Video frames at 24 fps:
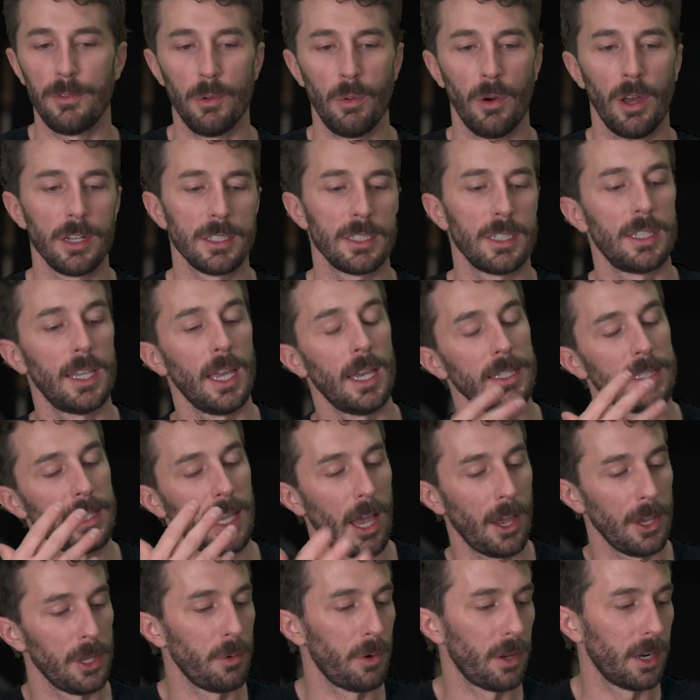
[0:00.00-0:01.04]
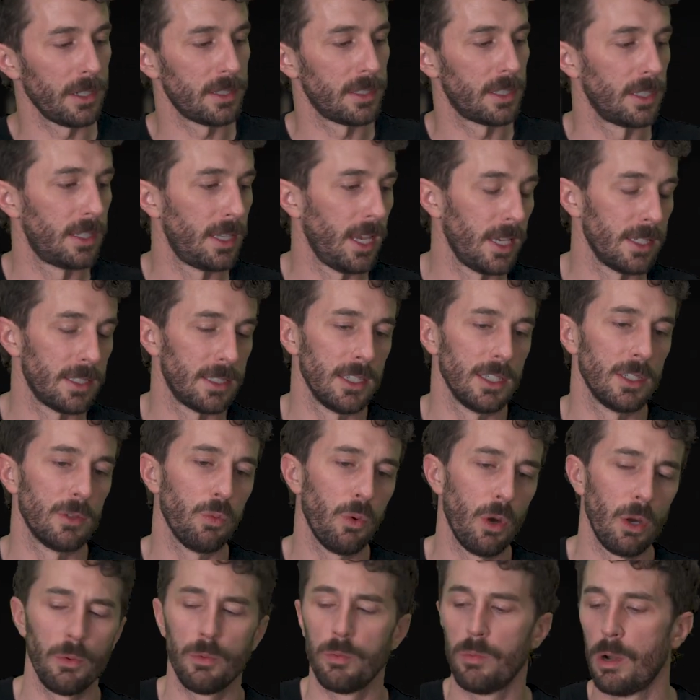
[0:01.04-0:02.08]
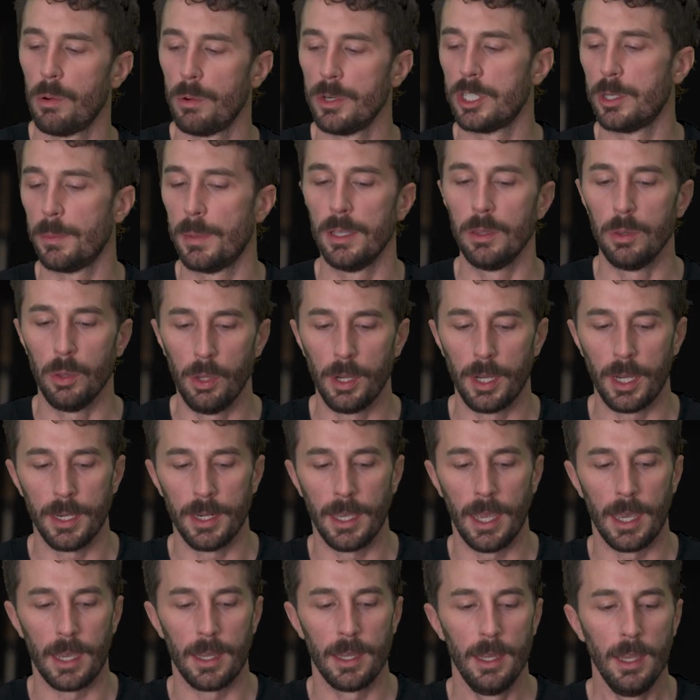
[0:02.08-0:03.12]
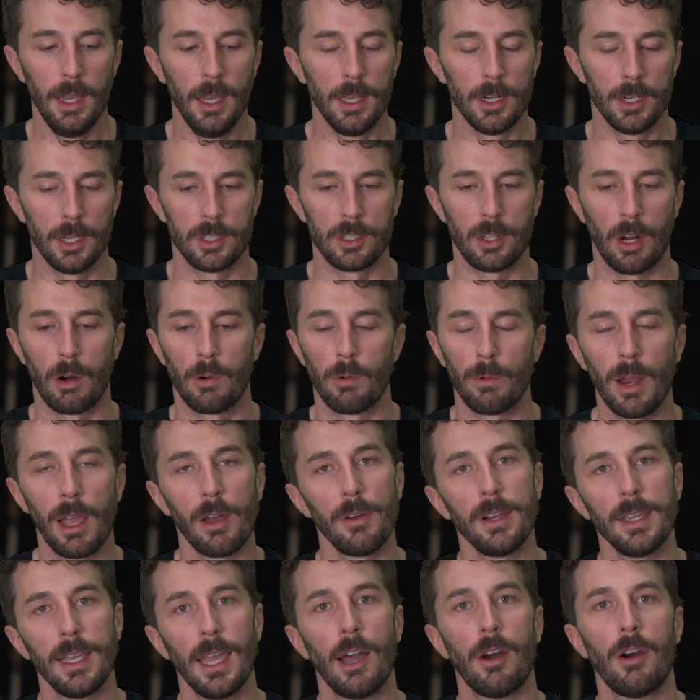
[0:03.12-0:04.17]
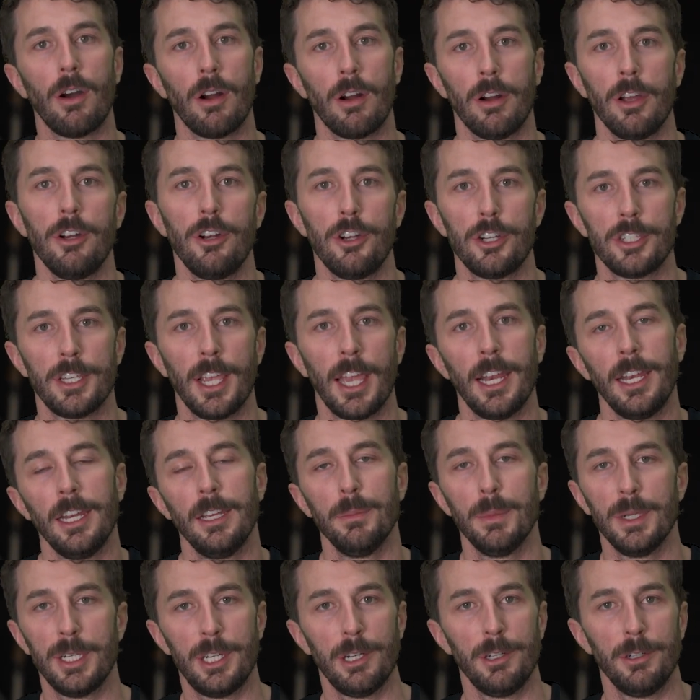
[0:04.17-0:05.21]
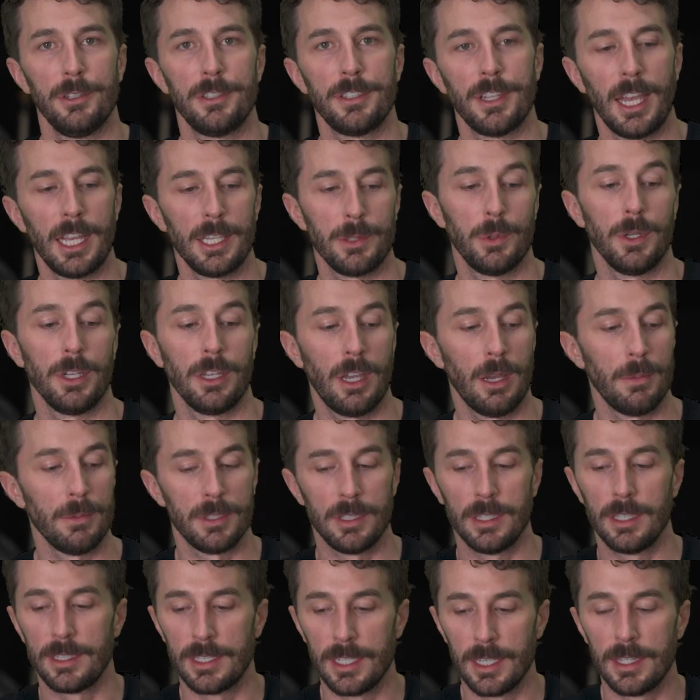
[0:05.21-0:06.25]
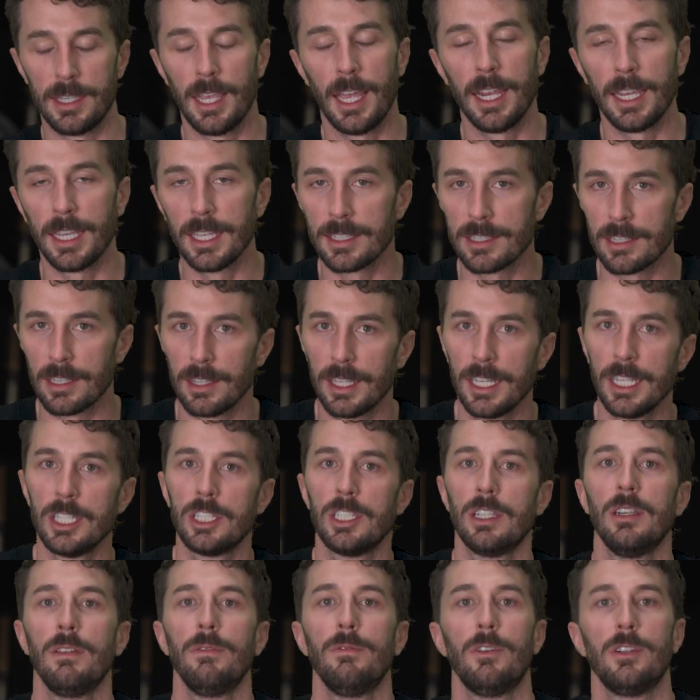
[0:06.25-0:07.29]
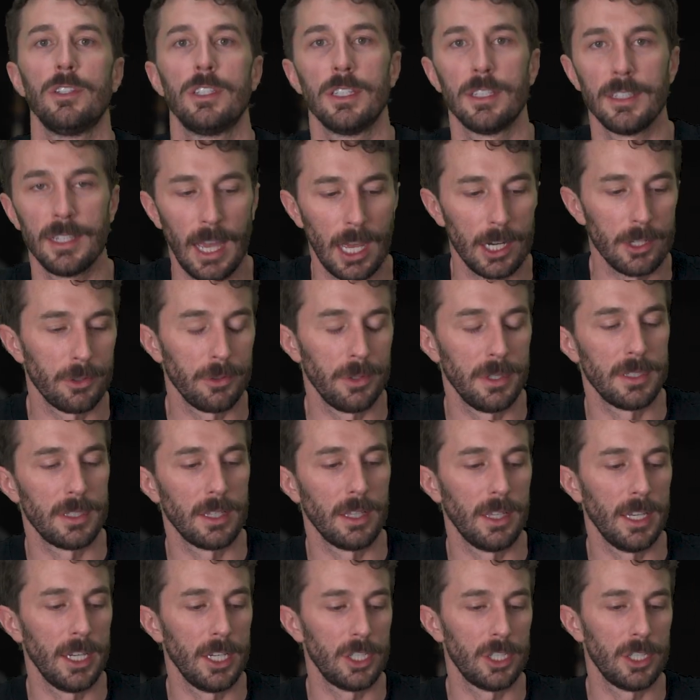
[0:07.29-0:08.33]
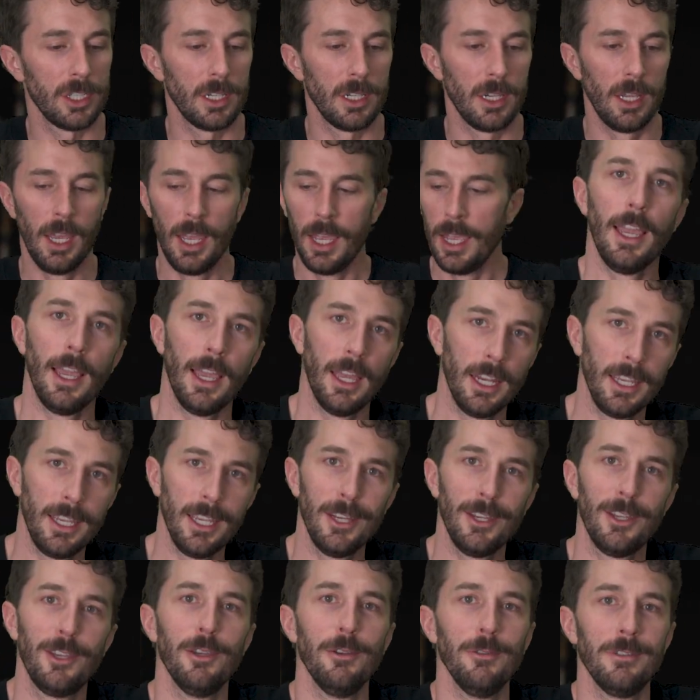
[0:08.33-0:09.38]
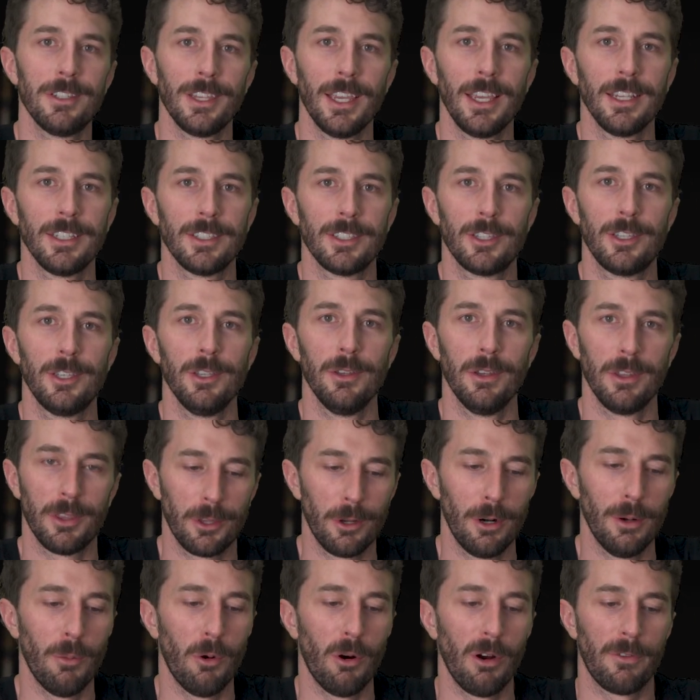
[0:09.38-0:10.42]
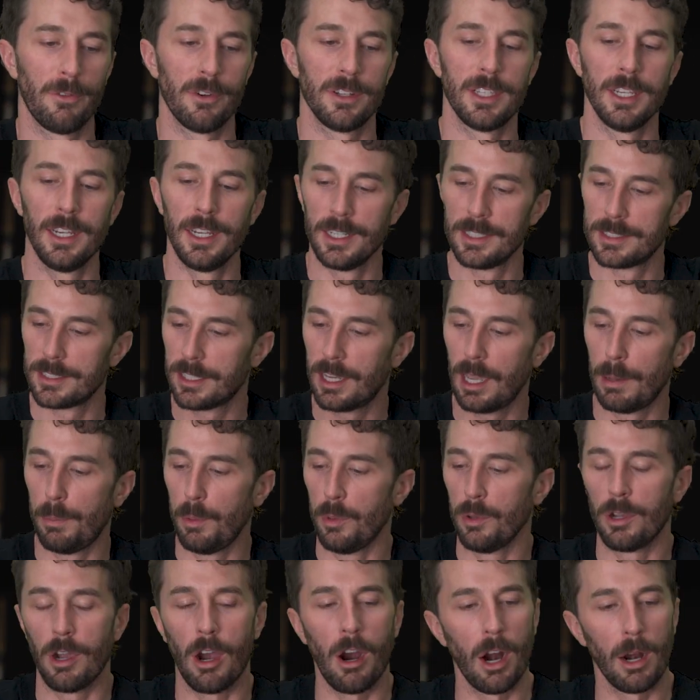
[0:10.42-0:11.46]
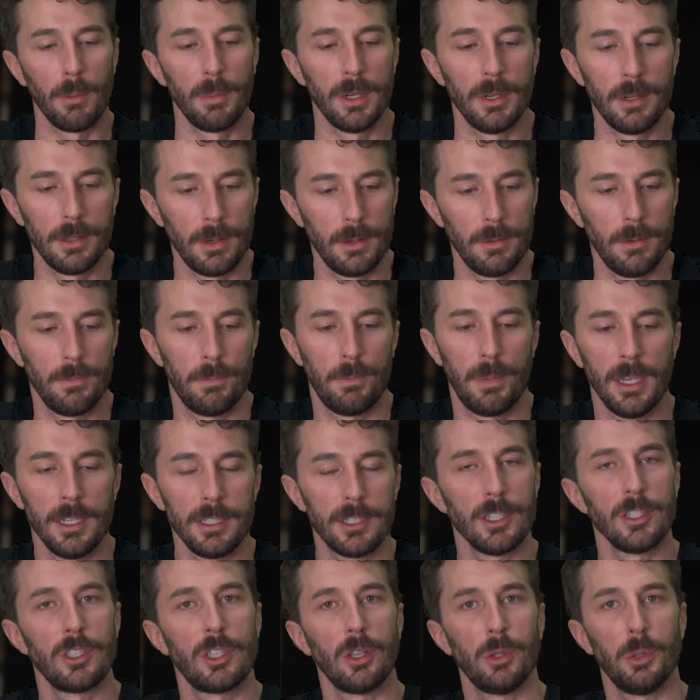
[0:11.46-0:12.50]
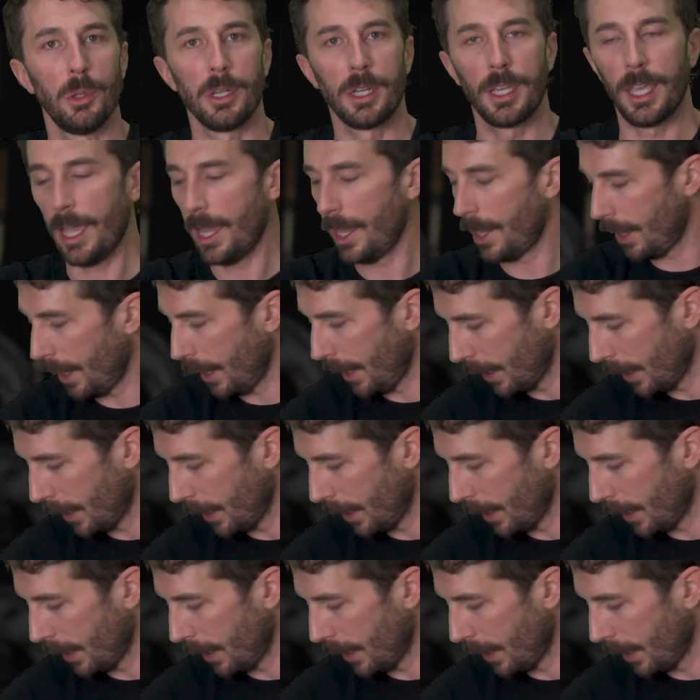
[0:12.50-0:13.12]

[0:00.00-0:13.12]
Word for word: you want us to test, how you want us to test this, what, what we should be looking at to start rounding out our understanding of material science when it comes to synthetic insulation versus natural insulation. And again, huge thanks to Thermore for sending us a couple Karbon pieces to look at